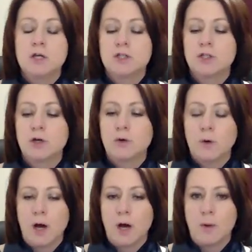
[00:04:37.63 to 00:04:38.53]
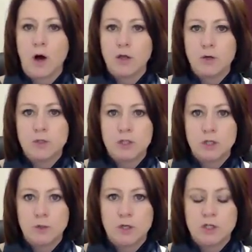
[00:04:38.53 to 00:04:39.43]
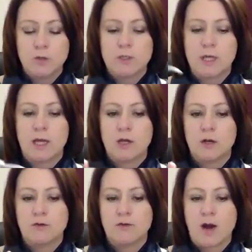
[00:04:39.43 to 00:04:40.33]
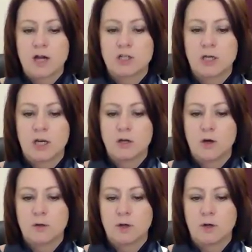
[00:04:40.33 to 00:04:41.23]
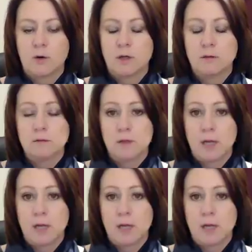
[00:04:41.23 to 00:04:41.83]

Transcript: So all you would do is you would take your fractionated coconut oil,